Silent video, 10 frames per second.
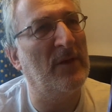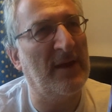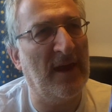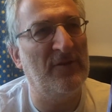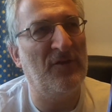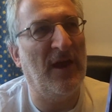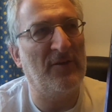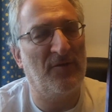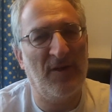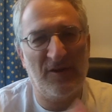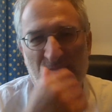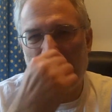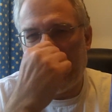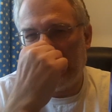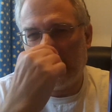again she has a
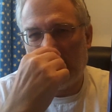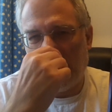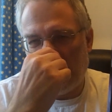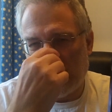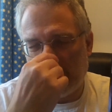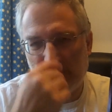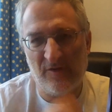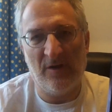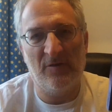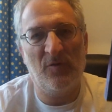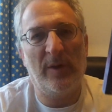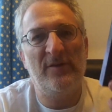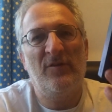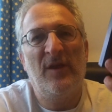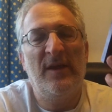flashback to when she's in her
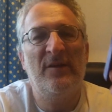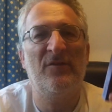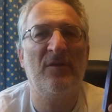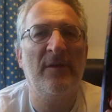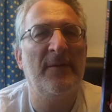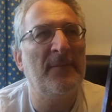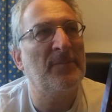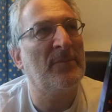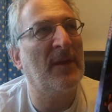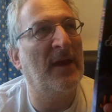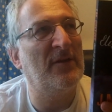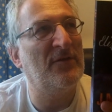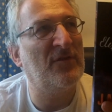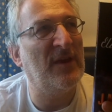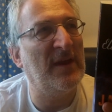20s.
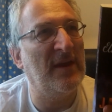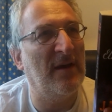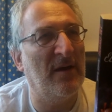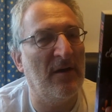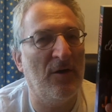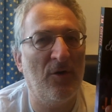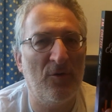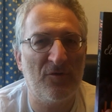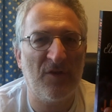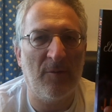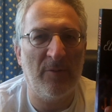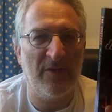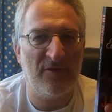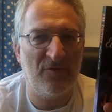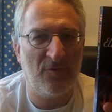And she hooks up with
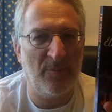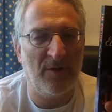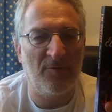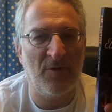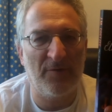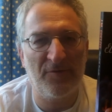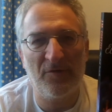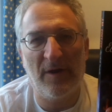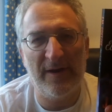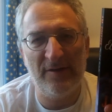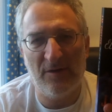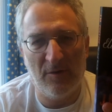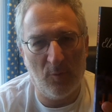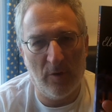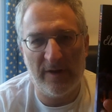this sort of bit of rough trade,
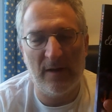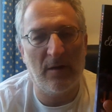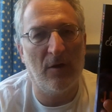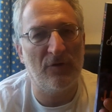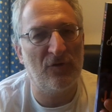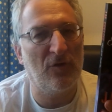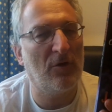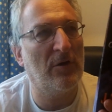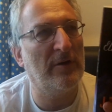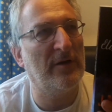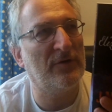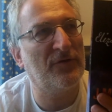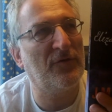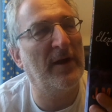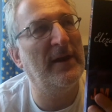a working class docker in
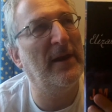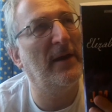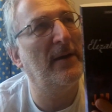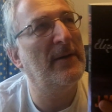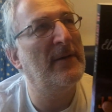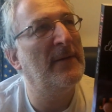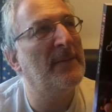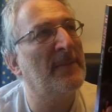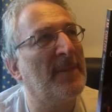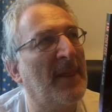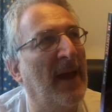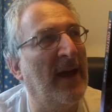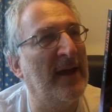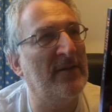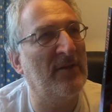Australia.
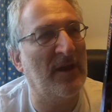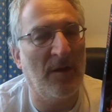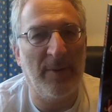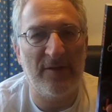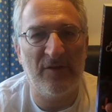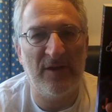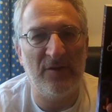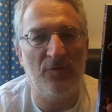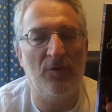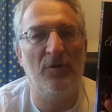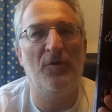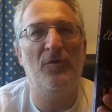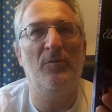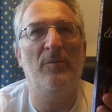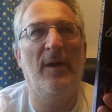And they go back to his
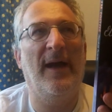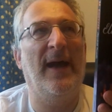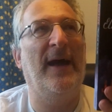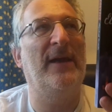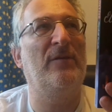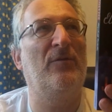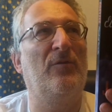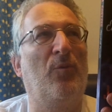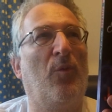room. And